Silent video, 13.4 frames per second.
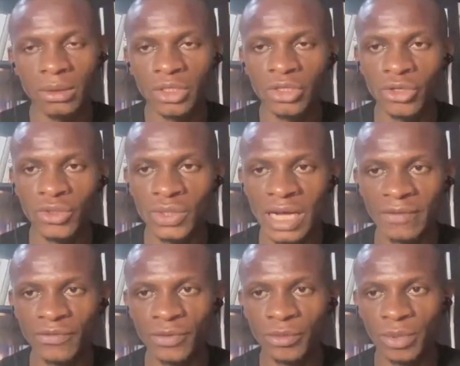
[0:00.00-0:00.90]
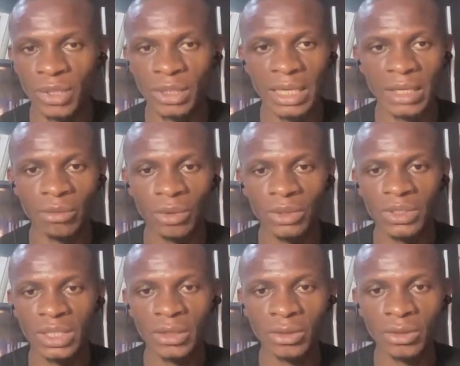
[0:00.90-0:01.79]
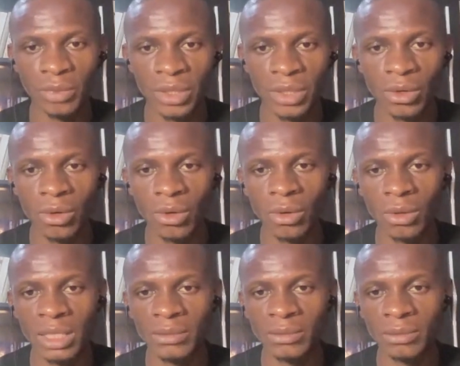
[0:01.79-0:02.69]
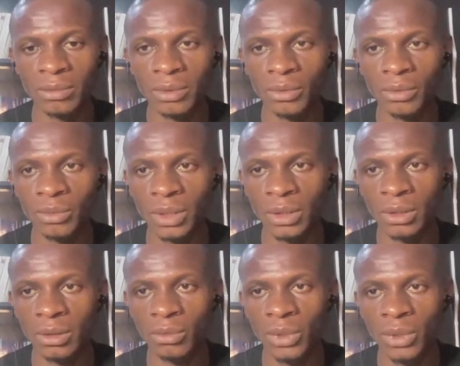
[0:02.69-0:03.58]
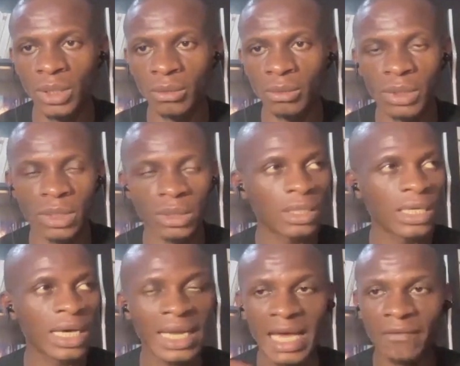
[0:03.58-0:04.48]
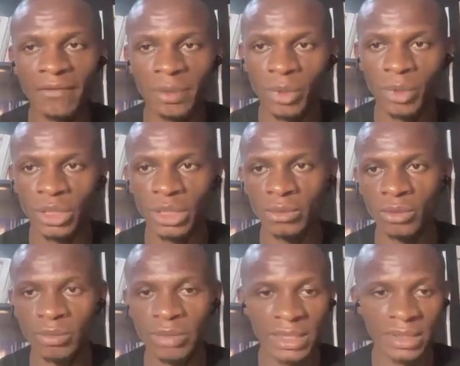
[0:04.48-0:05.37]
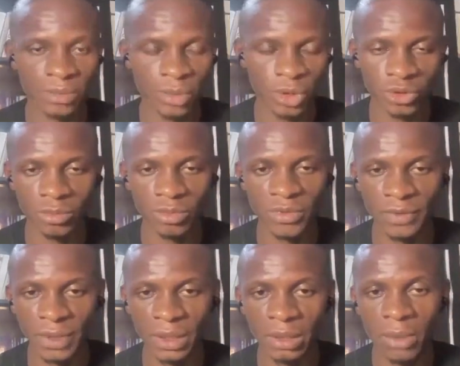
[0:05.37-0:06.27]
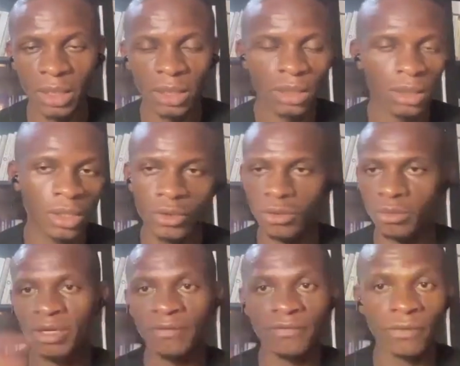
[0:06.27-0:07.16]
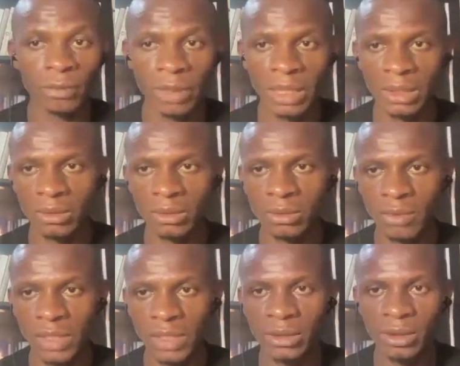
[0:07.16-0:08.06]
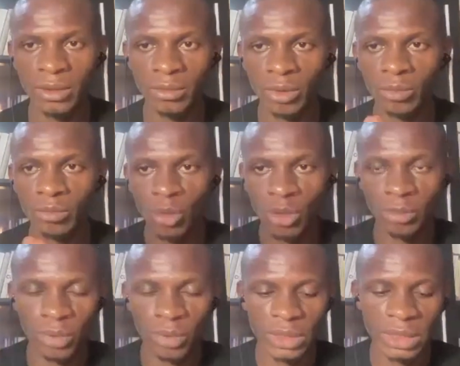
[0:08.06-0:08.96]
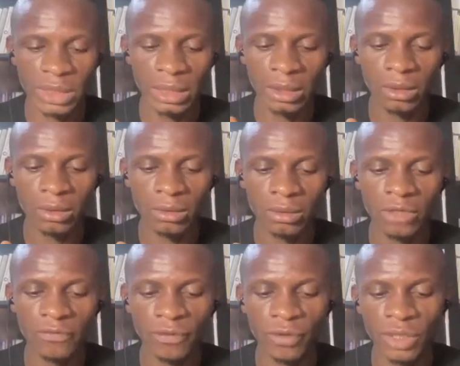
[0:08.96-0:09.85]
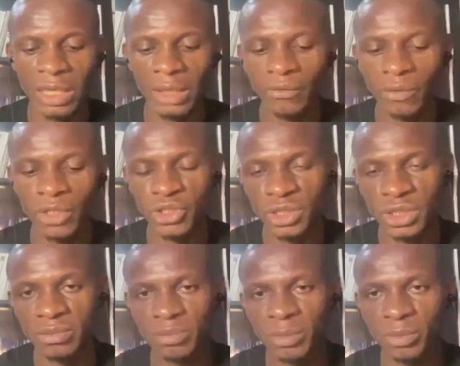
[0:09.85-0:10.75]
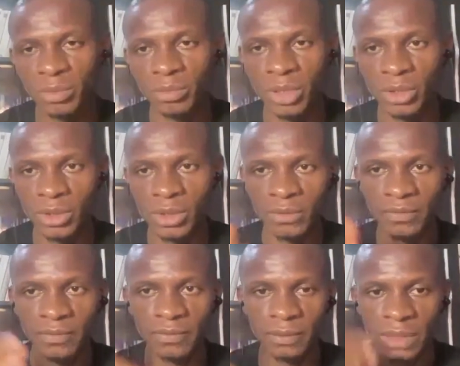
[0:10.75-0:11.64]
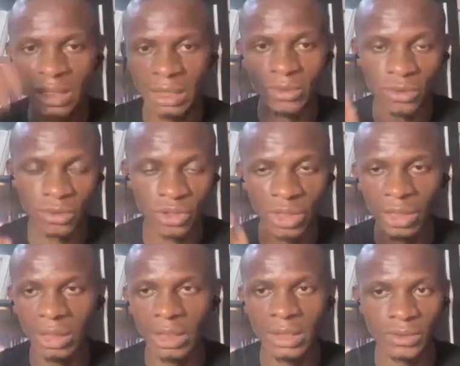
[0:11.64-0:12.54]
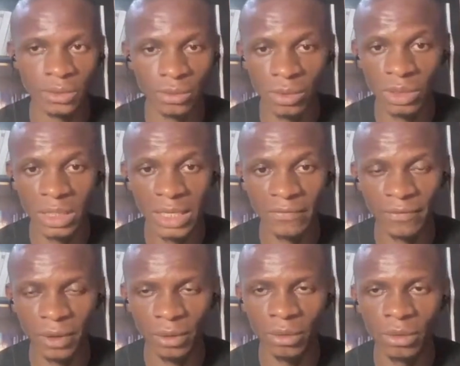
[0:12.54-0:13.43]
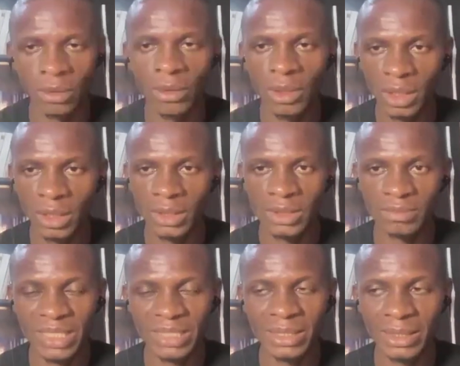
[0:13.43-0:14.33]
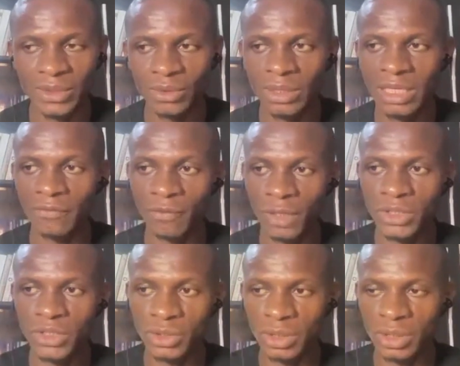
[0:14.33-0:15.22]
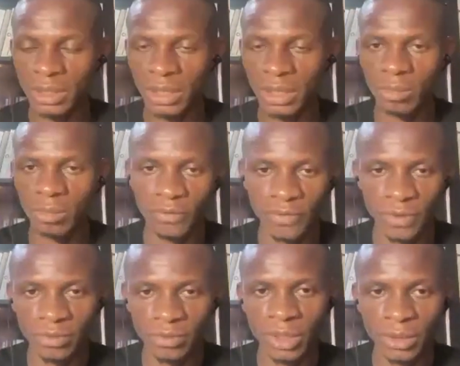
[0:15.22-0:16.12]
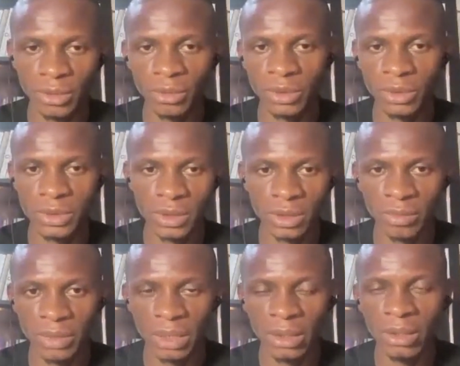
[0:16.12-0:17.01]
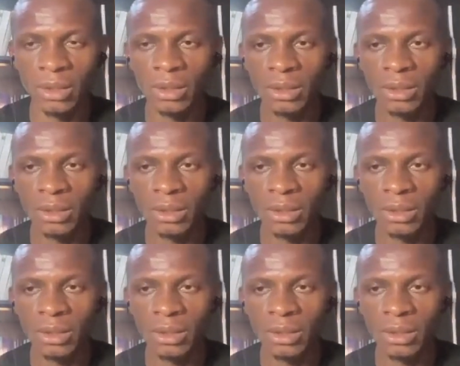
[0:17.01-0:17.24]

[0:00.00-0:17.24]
It doesn't have to be like we set up a call and we gather everybody, we buy small chops for them. It could be informal, right? But more importantly, if you can't reach these people because of the social class or what have you, it is better to leverage the help of somebody who is up there.